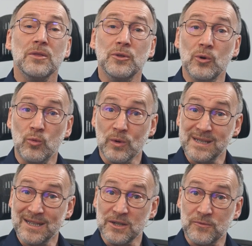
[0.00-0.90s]
there
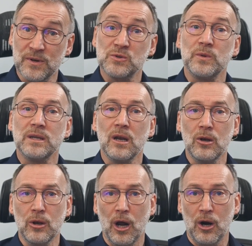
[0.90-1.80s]
is a difference with
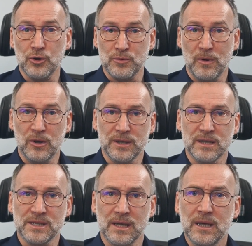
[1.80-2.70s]
large
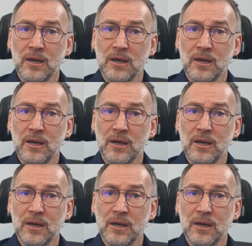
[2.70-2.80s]
models,